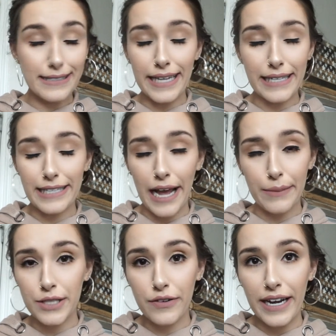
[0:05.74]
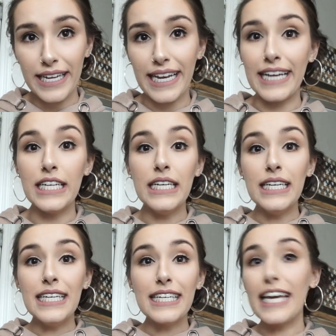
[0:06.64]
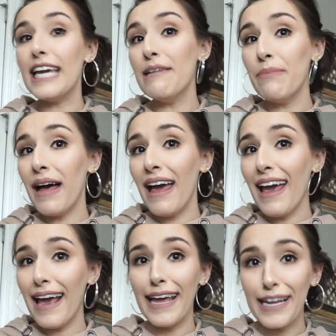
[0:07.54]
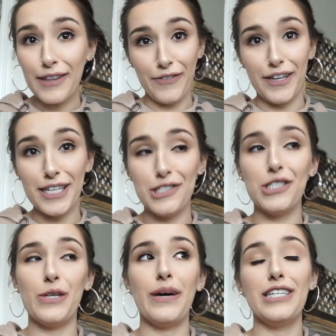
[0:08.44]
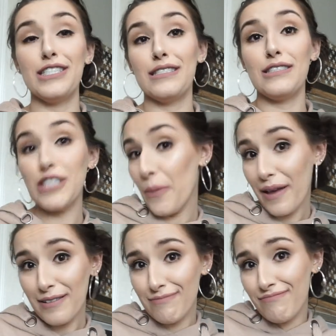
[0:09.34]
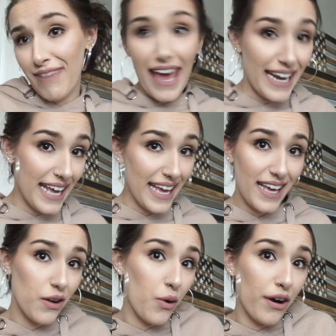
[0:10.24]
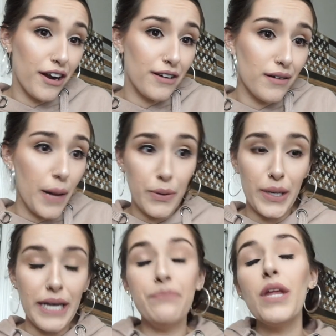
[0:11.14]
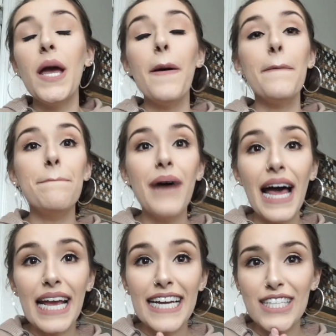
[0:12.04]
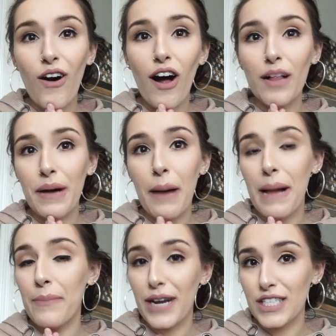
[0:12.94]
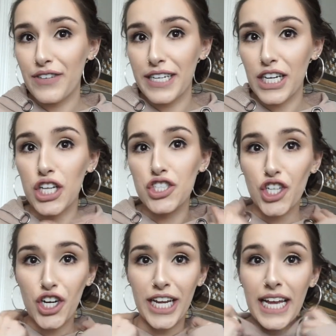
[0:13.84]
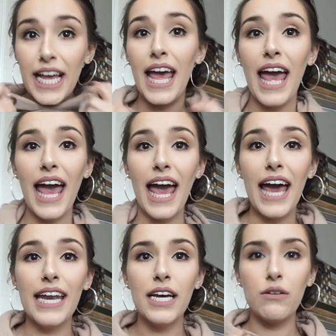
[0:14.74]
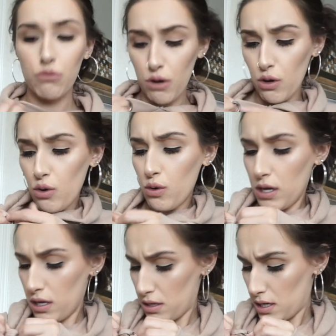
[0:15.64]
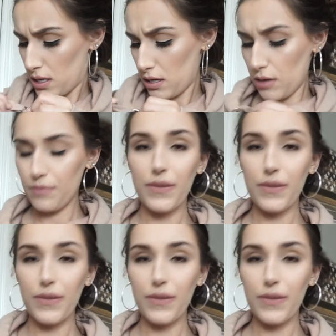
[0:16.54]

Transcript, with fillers: 10 times already and I keep hating the footage so I just don't edit it or upload it. But it's all about my breastfeeding journey and whoa, oh.